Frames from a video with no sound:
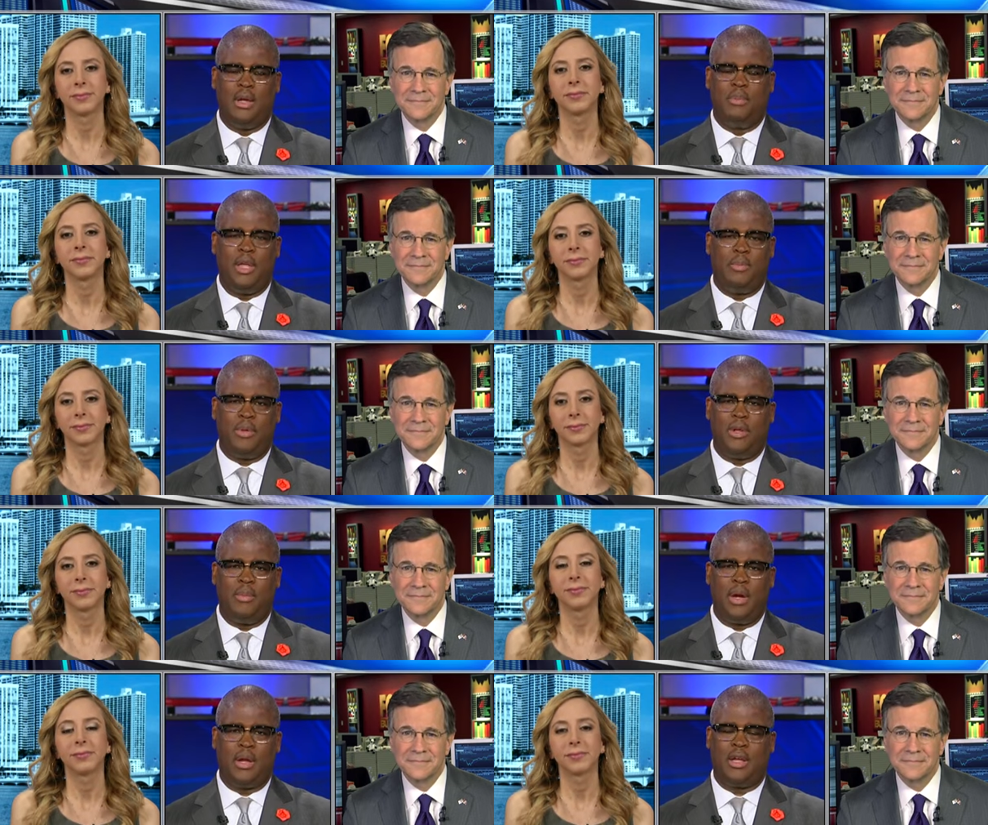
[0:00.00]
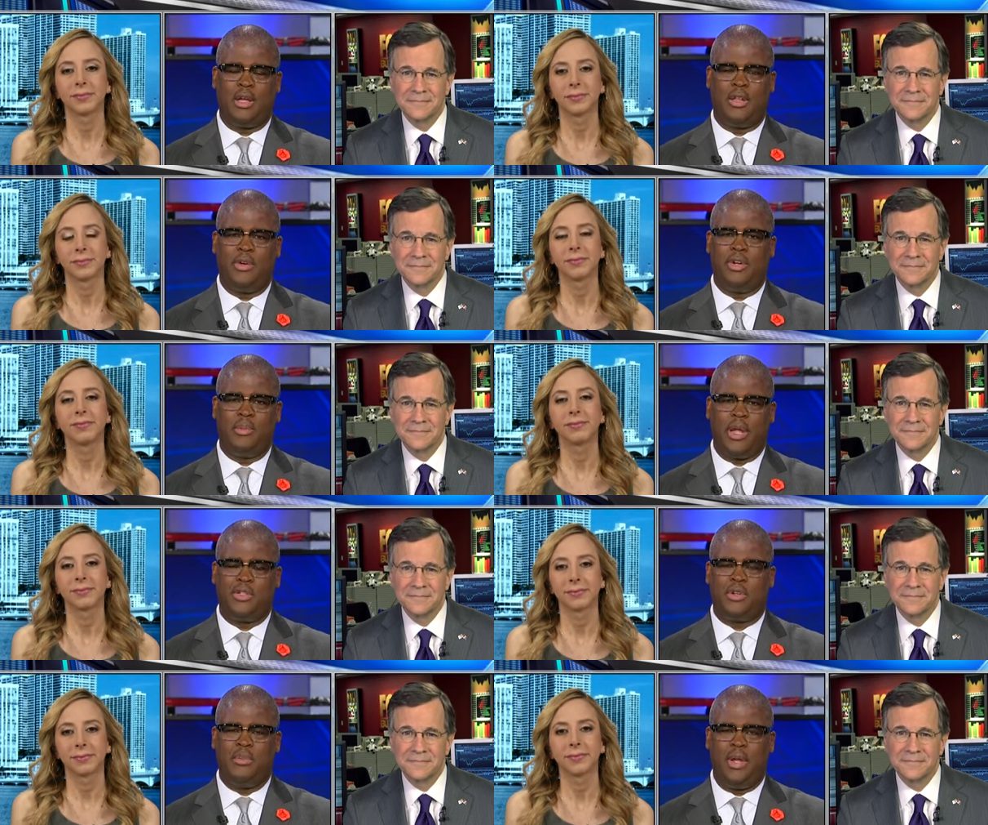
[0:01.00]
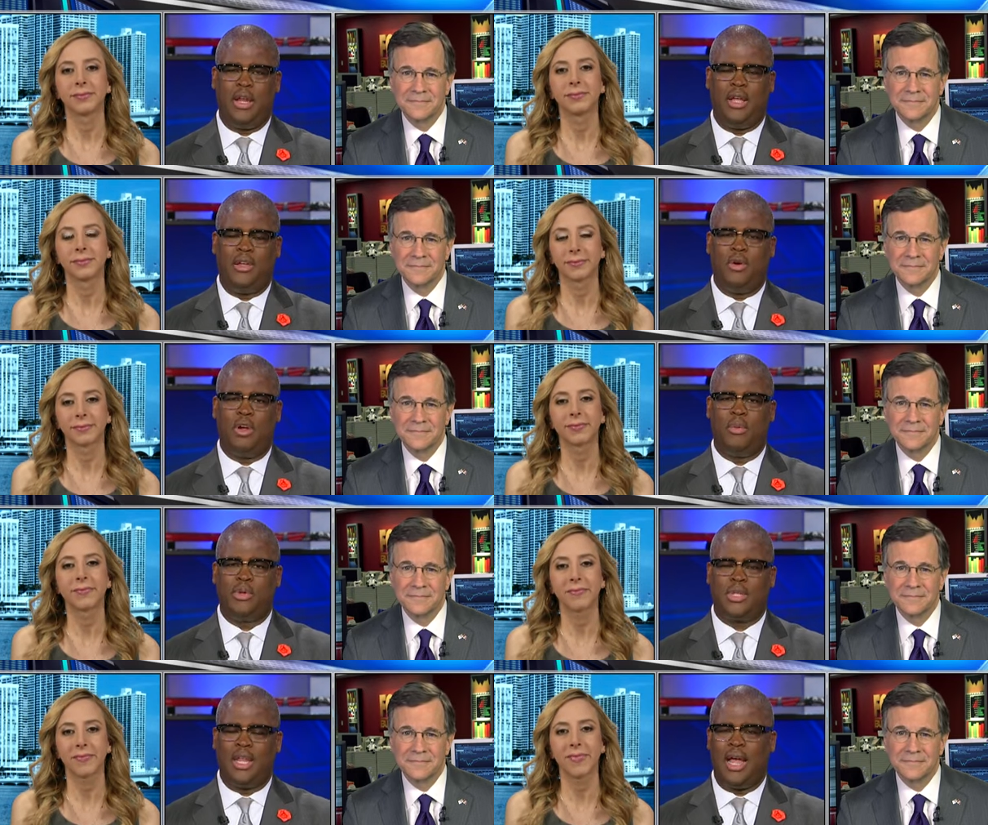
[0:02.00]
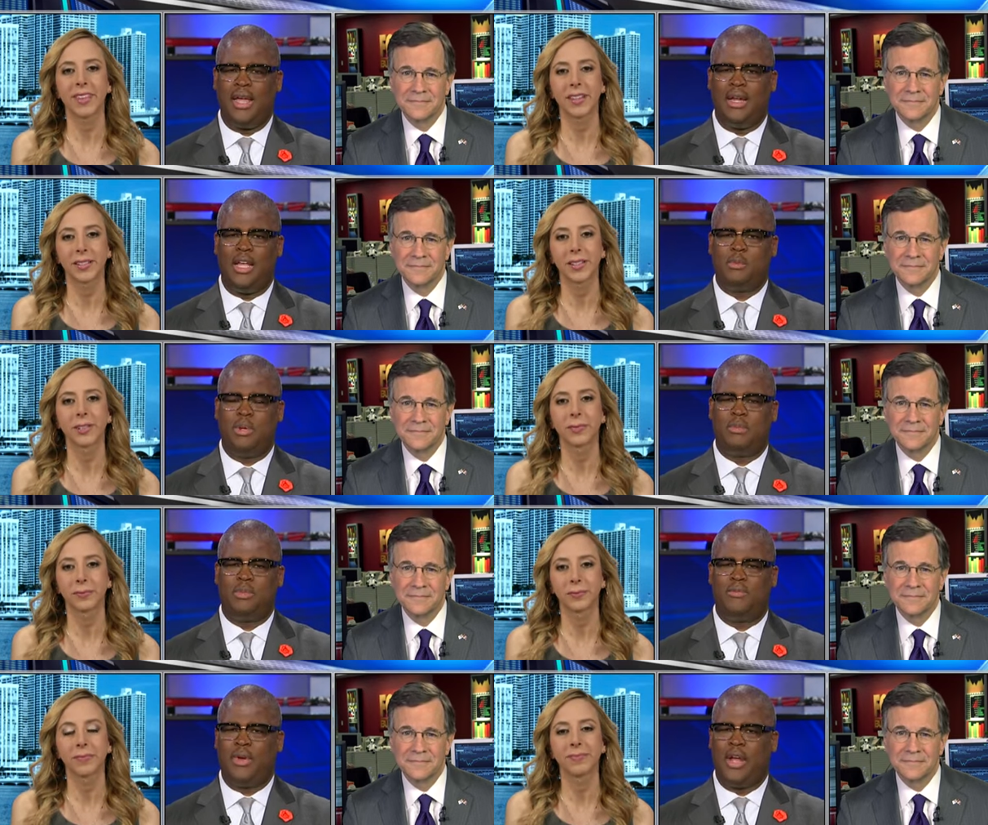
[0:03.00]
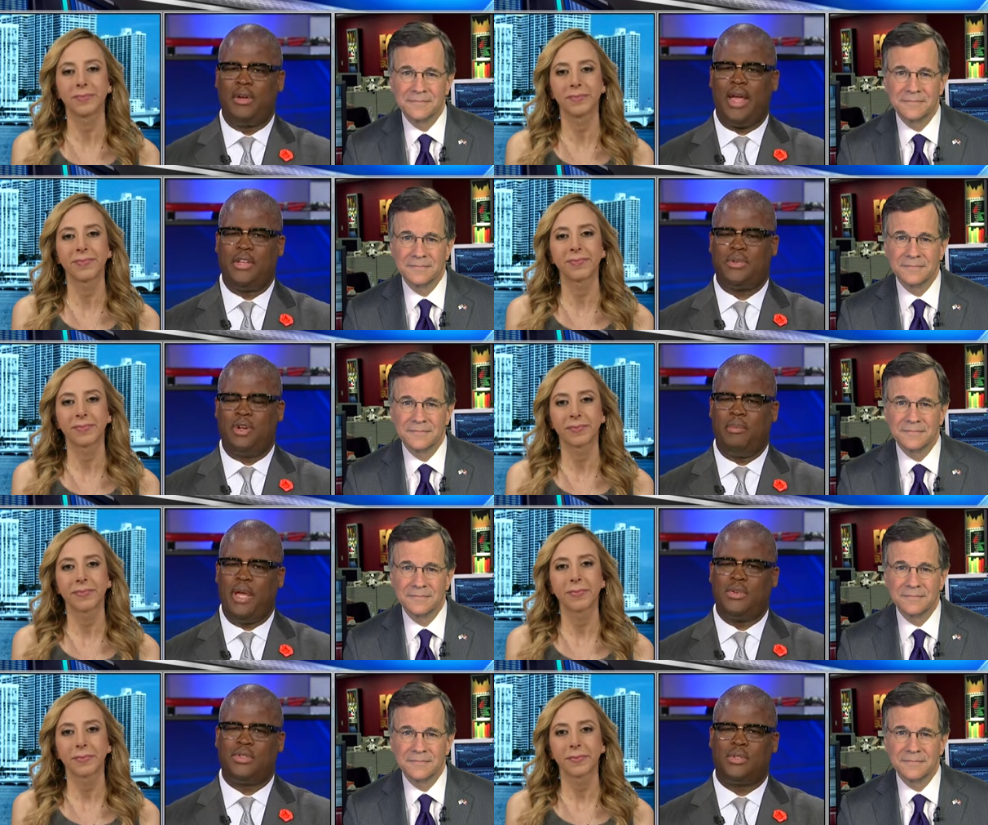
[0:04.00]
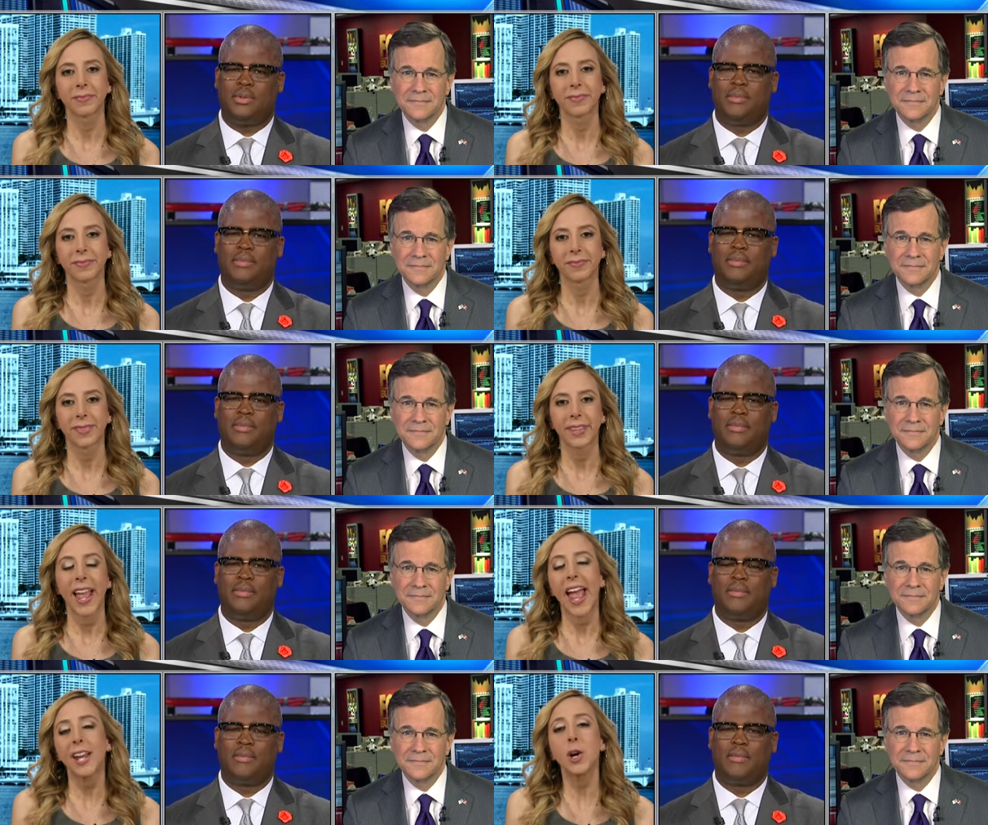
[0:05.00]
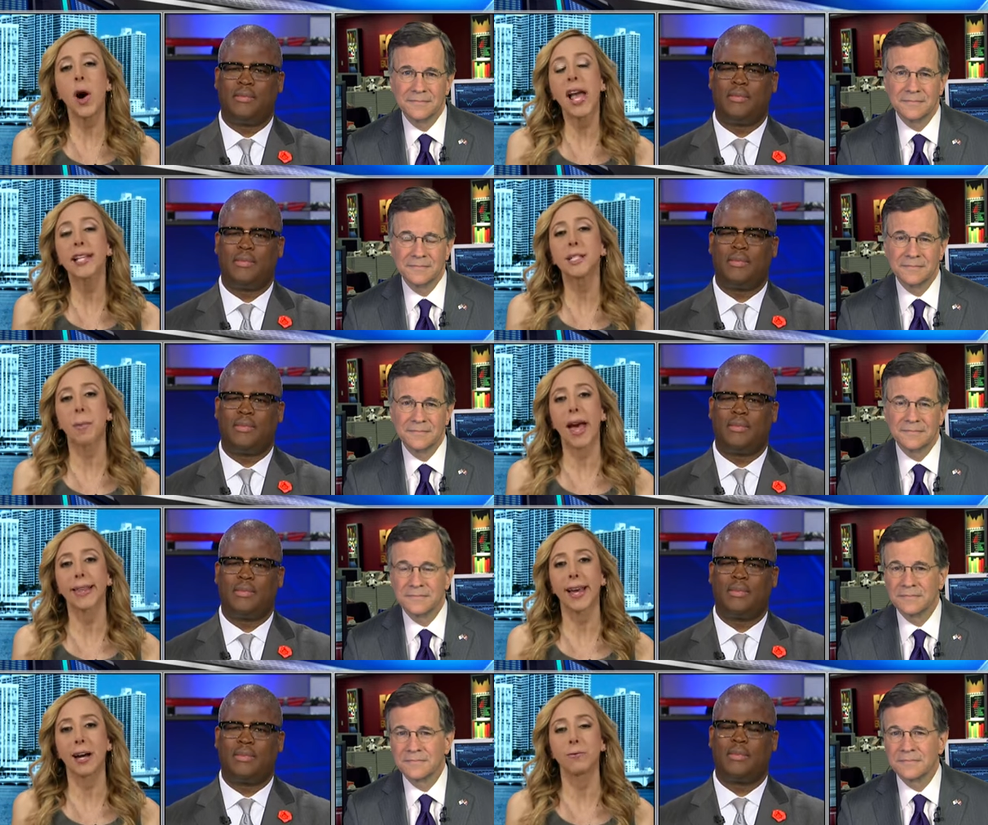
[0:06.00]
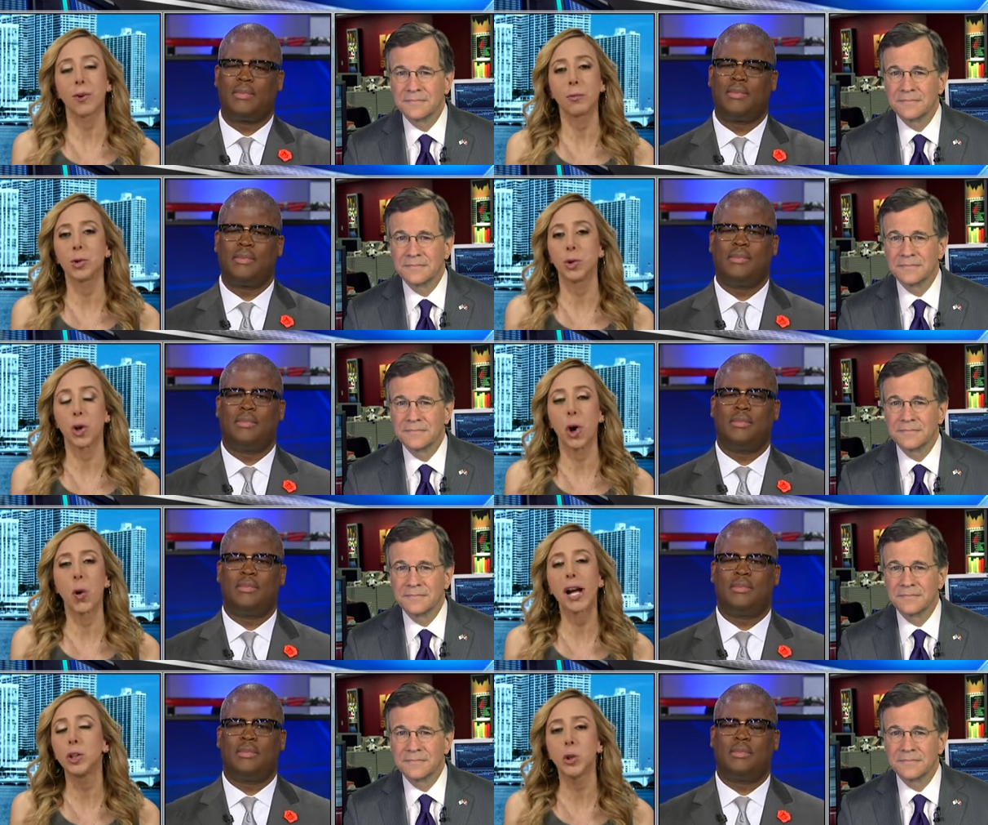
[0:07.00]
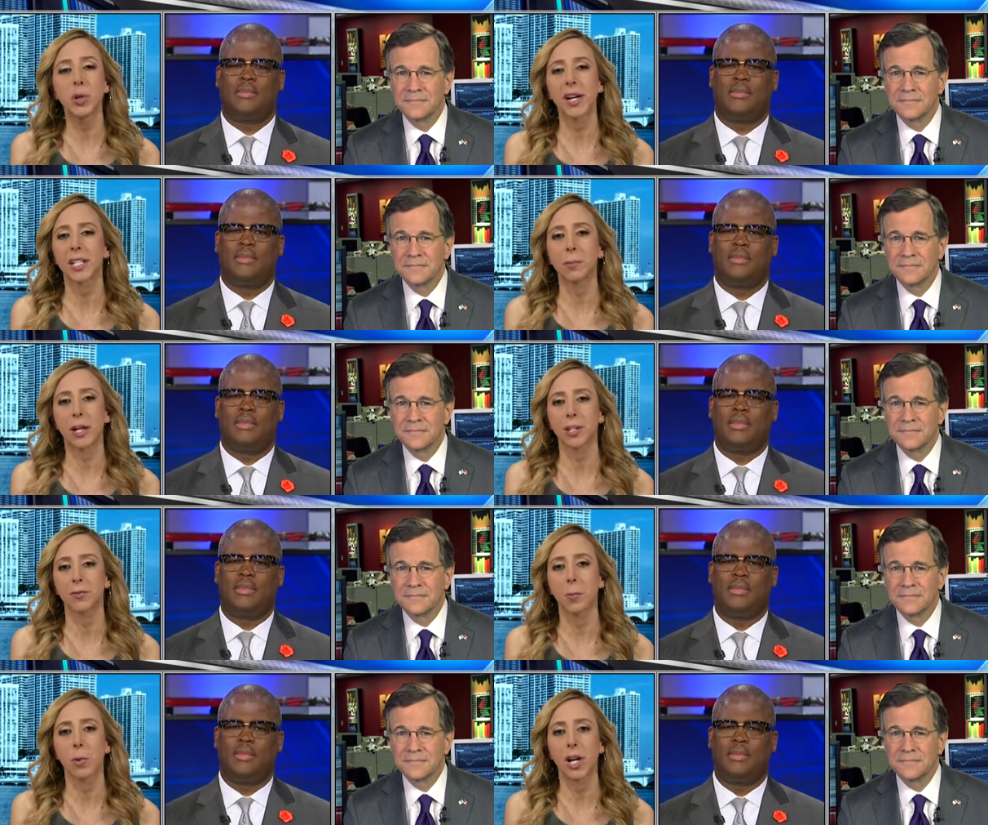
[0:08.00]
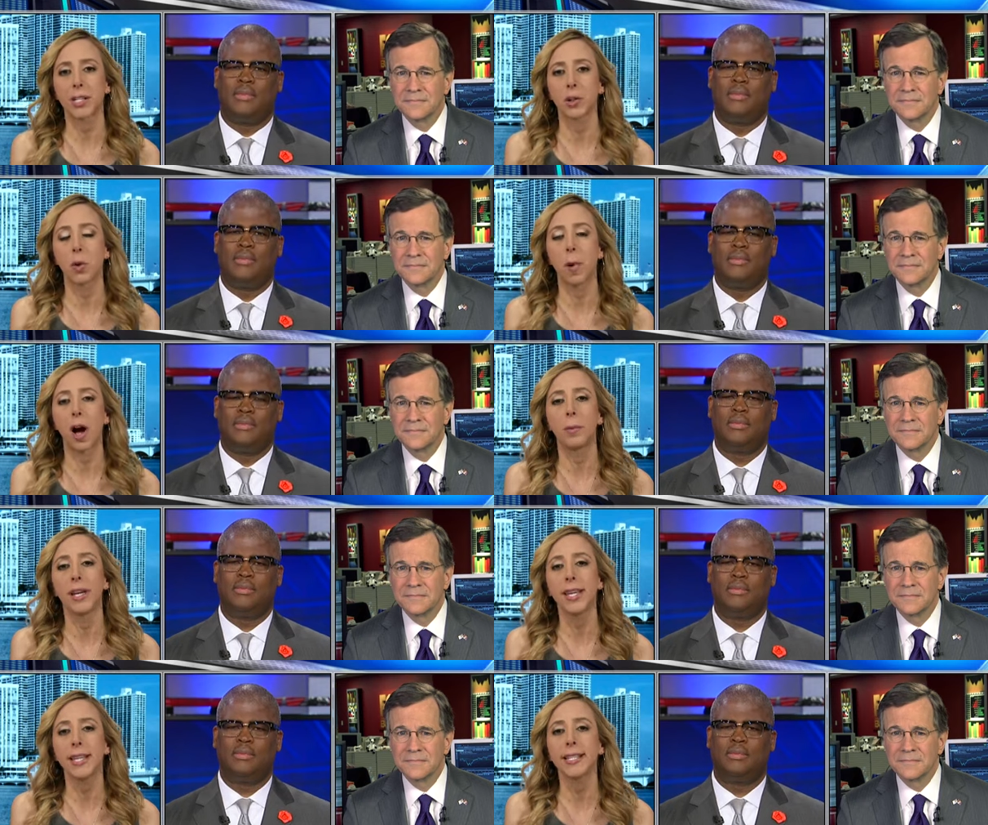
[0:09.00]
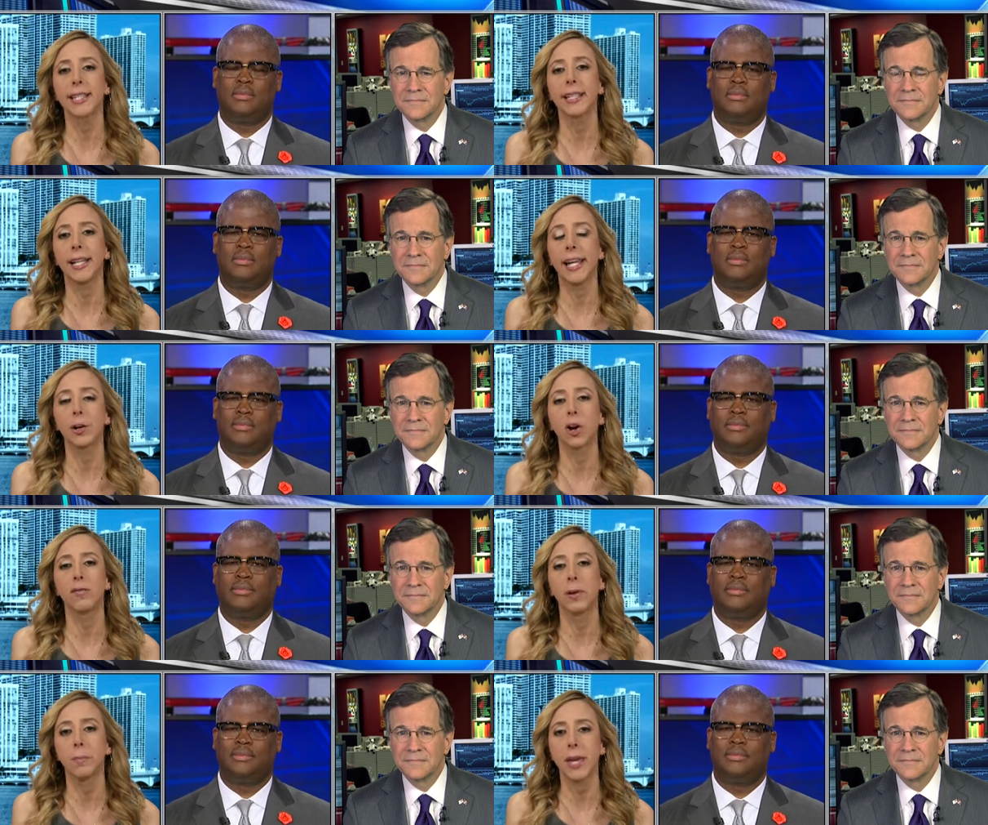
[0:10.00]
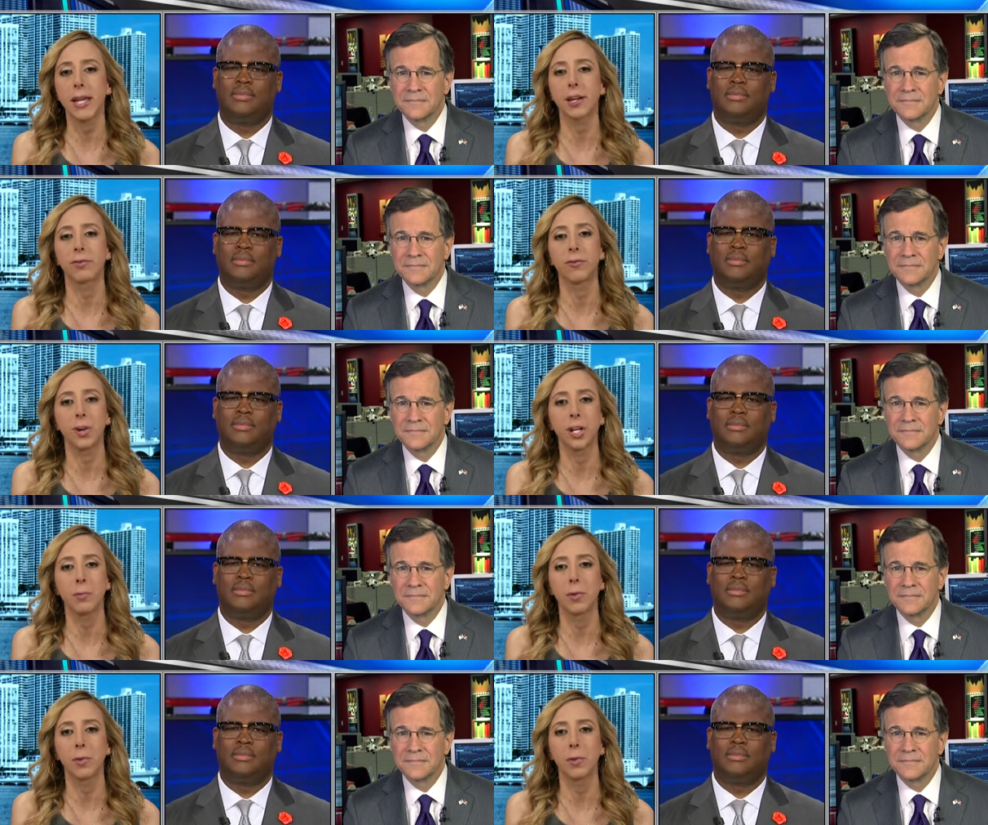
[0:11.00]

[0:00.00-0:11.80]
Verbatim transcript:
Speaker 1: people in America, including the mainstream media, who almost lionized, put Fidel Castro on a pedestal.
Speaker 2: And, you know, I expect that from Trudeau. I do not expect it from President Obama. He is the leader of the beacon of freedom